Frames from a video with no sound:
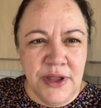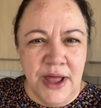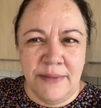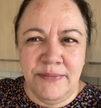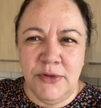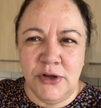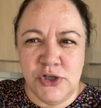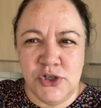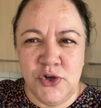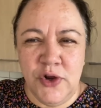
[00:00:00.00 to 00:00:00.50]
I'm
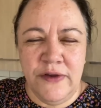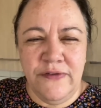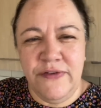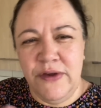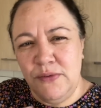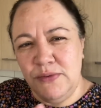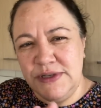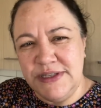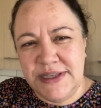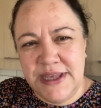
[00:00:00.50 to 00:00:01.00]
not sure if
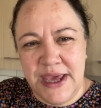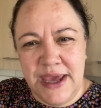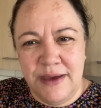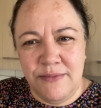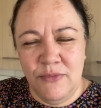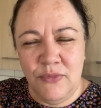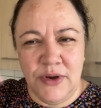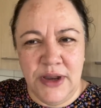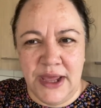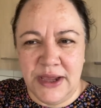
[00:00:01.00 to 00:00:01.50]
it was
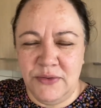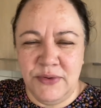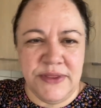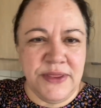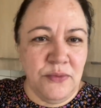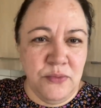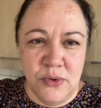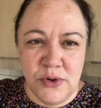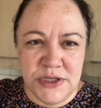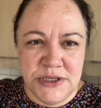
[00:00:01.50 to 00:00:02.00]
him, like with a
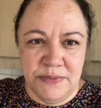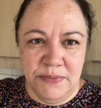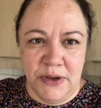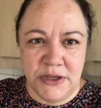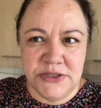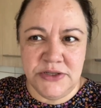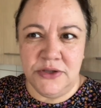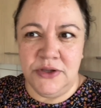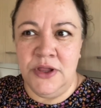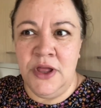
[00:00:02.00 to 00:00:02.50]
water
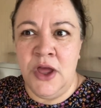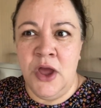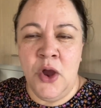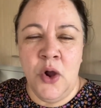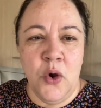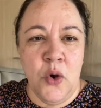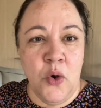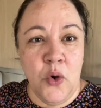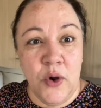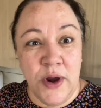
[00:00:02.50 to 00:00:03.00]
bottle
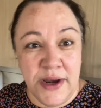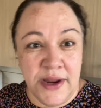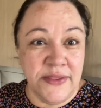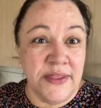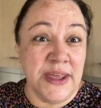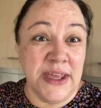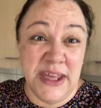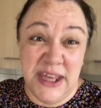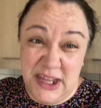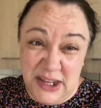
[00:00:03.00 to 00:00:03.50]
or another
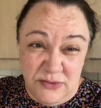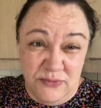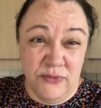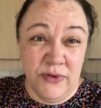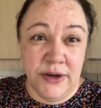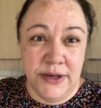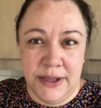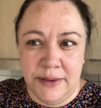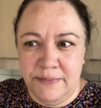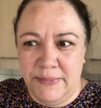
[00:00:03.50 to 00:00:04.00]
kid
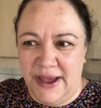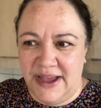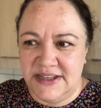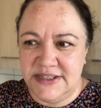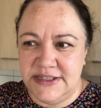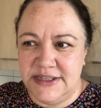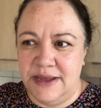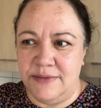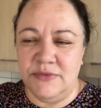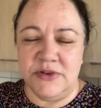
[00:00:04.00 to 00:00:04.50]
running
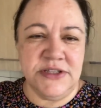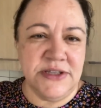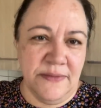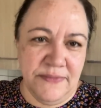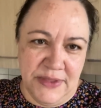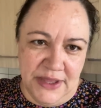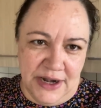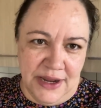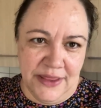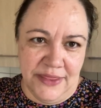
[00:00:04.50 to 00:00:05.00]
past him or
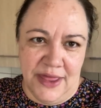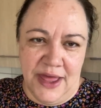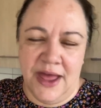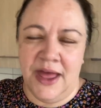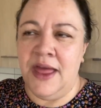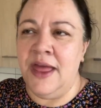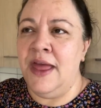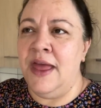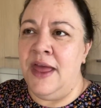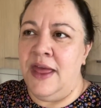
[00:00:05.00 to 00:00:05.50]
something like that.
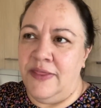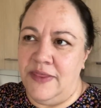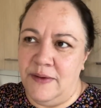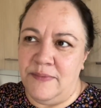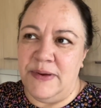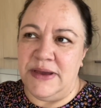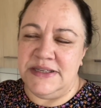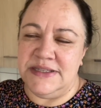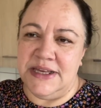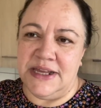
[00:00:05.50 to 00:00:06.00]
They
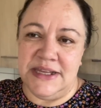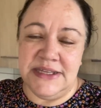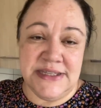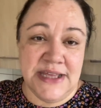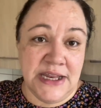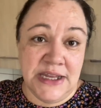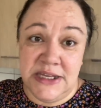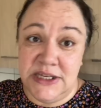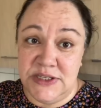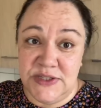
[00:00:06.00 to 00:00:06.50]
basically
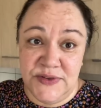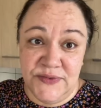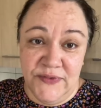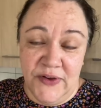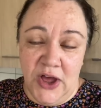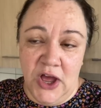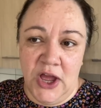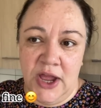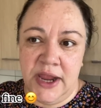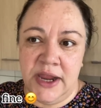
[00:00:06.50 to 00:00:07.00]
said, he's
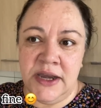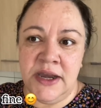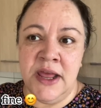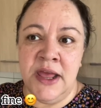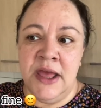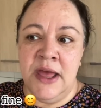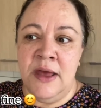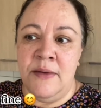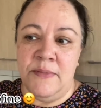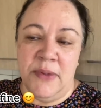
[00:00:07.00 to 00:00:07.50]
fine,
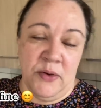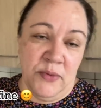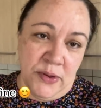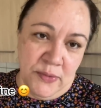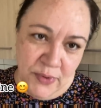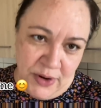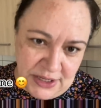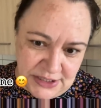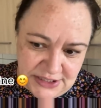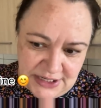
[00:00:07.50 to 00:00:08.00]
but we
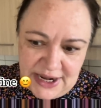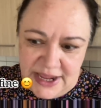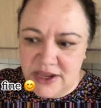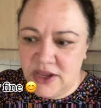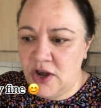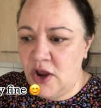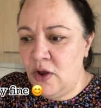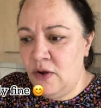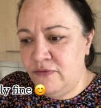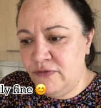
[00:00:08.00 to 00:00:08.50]
wanted to let you
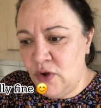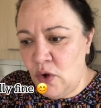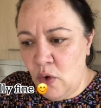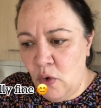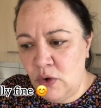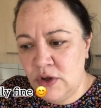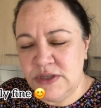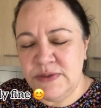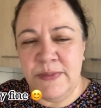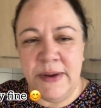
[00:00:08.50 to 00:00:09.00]
know, of
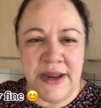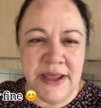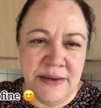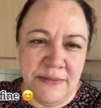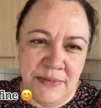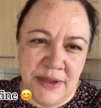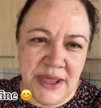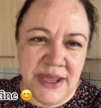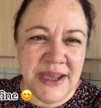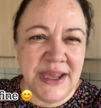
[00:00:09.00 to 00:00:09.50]
course, but he,
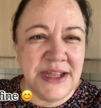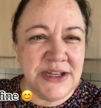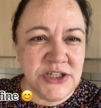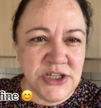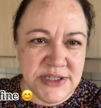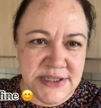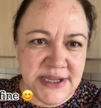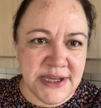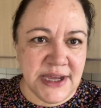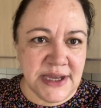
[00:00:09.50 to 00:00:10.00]
in,
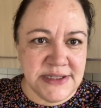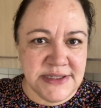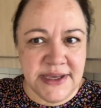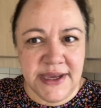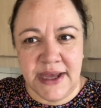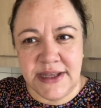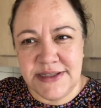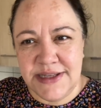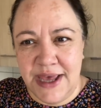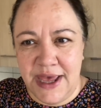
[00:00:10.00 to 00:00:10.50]
just in case he
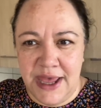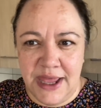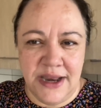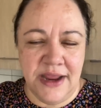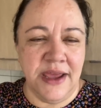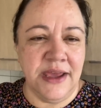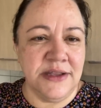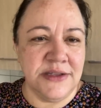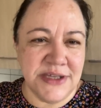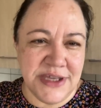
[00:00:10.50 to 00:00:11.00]
gets a
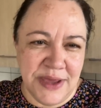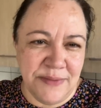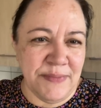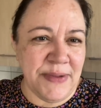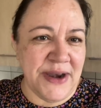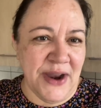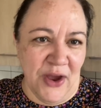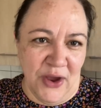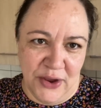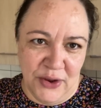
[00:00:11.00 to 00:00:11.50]
headache, to keep
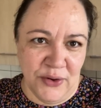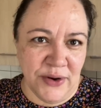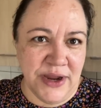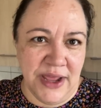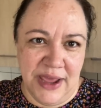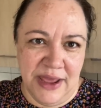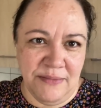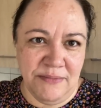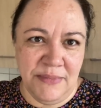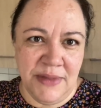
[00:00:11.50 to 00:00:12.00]
an eye on
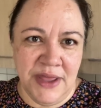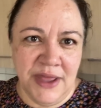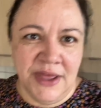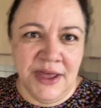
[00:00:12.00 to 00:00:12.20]
him.